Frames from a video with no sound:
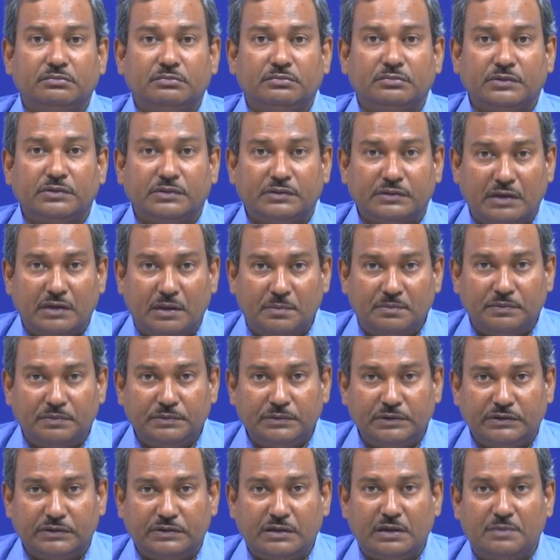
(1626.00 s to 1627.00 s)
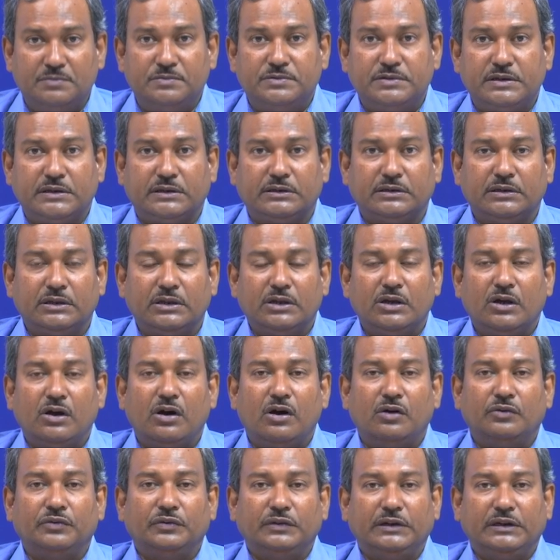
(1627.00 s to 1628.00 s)
subject
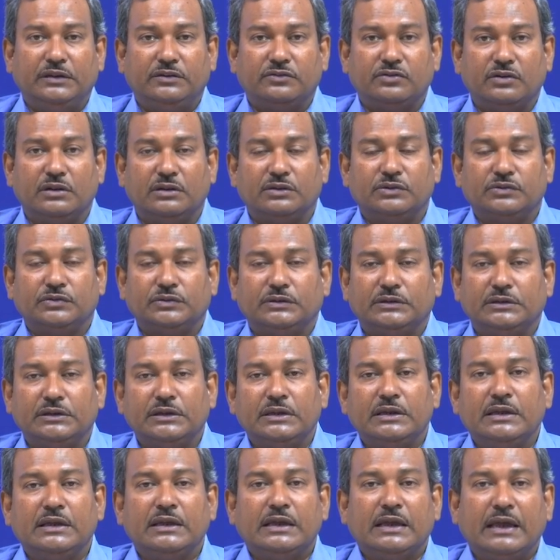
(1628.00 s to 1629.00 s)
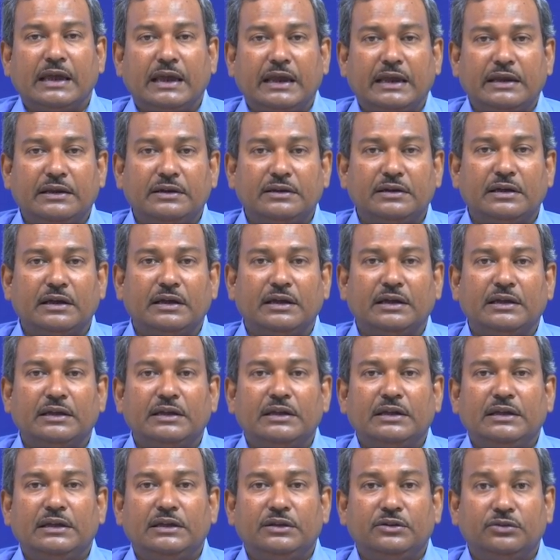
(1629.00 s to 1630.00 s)
of heat transfer, and
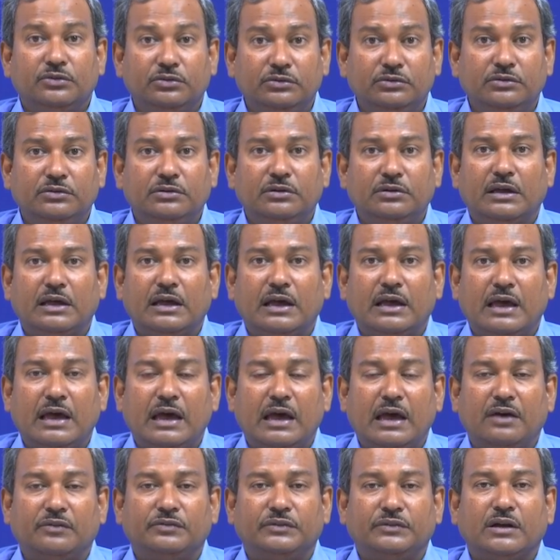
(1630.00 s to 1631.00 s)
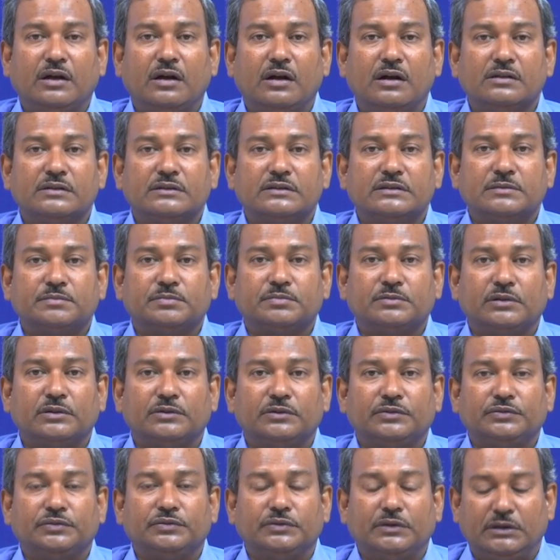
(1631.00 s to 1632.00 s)
you would have the concept
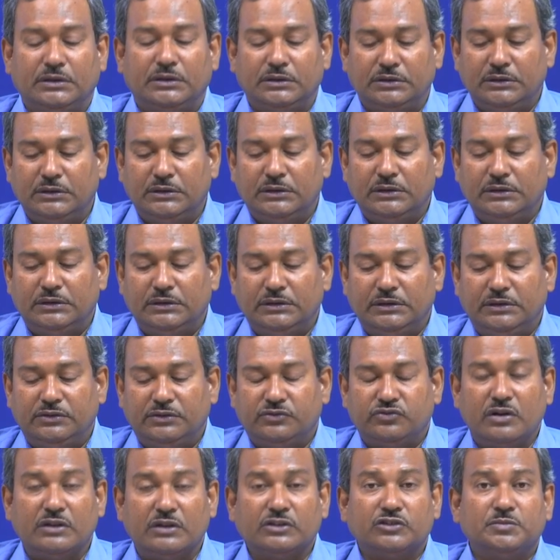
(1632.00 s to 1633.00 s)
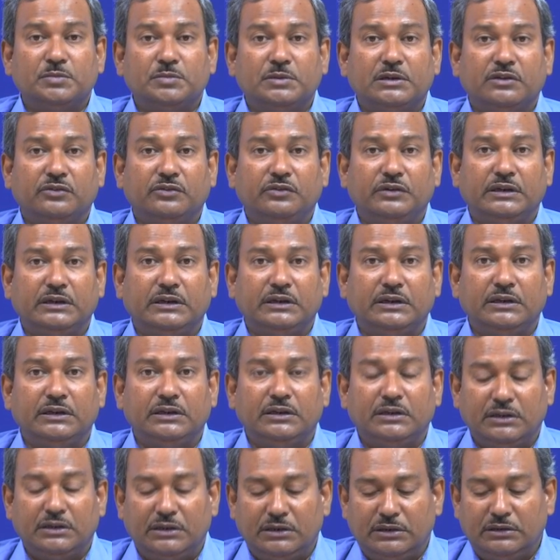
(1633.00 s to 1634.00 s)
of the transmittivity,
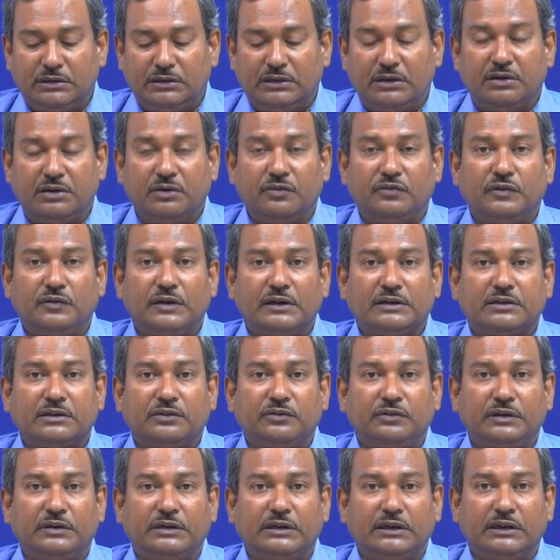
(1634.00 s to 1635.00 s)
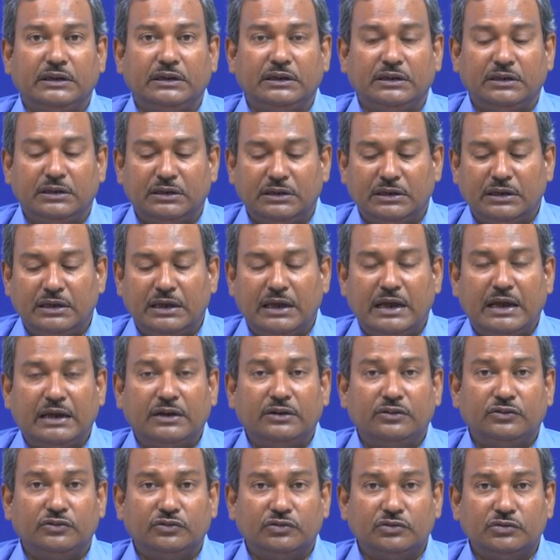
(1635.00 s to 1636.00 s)
the reflectivity, and
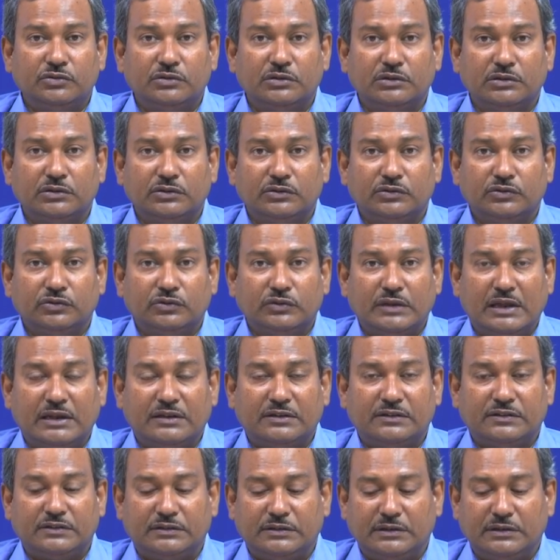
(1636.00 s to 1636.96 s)
so on. So, that